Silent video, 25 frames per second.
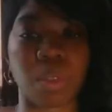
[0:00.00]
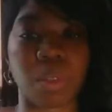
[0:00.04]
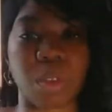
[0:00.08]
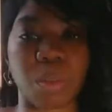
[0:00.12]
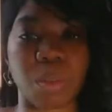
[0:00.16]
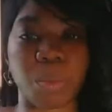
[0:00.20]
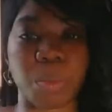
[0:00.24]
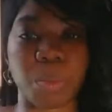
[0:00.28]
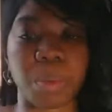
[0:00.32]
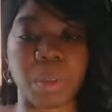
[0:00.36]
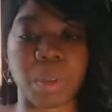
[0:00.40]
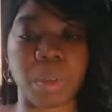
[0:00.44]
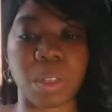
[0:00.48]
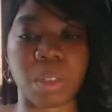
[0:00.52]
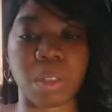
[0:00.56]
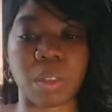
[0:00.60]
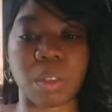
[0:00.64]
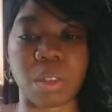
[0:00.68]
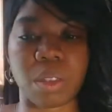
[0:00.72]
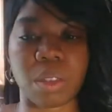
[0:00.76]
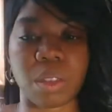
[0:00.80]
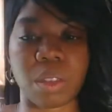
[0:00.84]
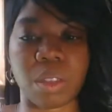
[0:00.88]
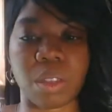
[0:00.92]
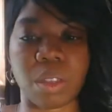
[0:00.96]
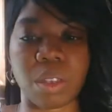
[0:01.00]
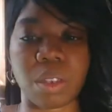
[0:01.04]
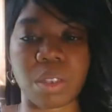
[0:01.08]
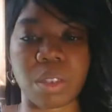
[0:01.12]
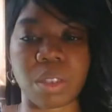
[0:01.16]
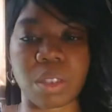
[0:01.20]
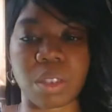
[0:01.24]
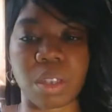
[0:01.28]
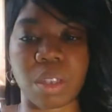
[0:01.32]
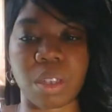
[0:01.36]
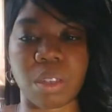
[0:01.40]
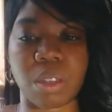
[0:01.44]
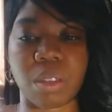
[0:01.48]
put this
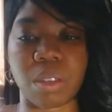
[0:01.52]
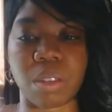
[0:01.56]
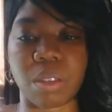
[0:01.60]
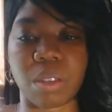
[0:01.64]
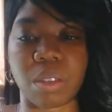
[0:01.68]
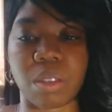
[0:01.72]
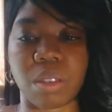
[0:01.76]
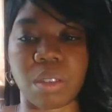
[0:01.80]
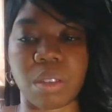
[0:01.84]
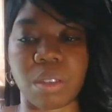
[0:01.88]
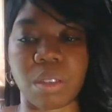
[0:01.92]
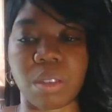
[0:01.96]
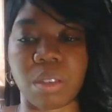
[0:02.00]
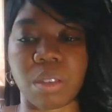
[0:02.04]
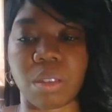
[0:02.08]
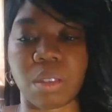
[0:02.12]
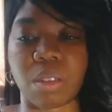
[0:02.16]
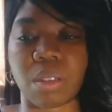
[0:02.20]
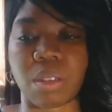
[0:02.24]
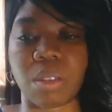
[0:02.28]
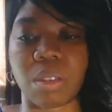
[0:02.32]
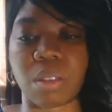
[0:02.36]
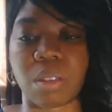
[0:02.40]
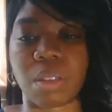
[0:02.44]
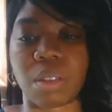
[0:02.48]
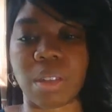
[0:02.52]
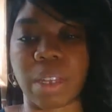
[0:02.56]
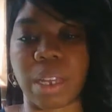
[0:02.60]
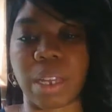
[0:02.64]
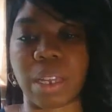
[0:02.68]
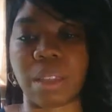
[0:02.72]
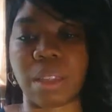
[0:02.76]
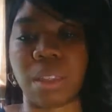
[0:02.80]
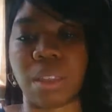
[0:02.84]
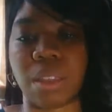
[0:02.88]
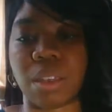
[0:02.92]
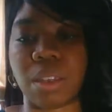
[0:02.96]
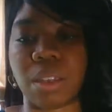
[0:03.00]
in like
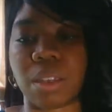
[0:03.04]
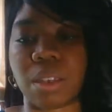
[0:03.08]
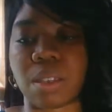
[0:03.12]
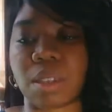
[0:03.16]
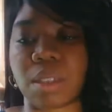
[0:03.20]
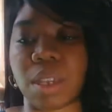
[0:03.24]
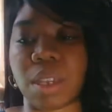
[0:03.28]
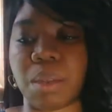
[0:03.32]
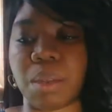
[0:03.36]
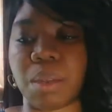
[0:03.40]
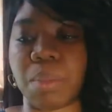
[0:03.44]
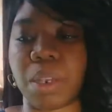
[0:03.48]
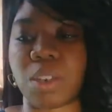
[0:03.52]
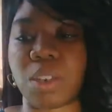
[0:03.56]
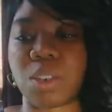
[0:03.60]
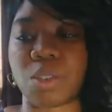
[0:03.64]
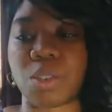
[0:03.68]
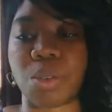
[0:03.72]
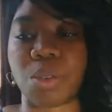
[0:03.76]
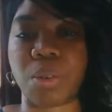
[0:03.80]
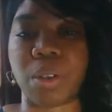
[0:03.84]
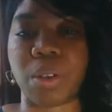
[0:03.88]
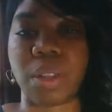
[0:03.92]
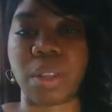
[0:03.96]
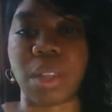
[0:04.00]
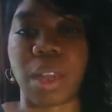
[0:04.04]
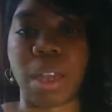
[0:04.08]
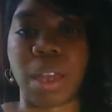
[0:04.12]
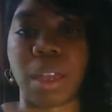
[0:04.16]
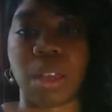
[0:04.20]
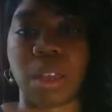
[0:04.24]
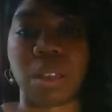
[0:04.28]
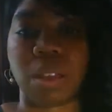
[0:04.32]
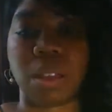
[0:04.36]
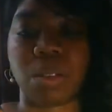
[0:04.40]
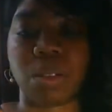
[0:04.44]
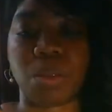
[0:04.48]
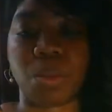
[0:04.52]
this and make sure that
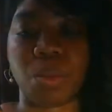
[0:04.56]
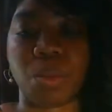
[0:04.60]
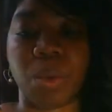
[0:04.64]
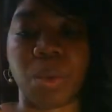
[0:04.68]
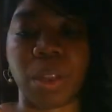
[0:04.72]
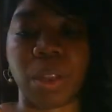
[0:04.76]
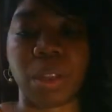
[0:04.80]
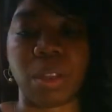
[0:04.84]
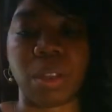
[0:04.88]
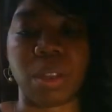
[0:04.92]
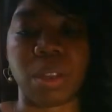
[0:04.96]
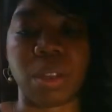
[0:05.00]
when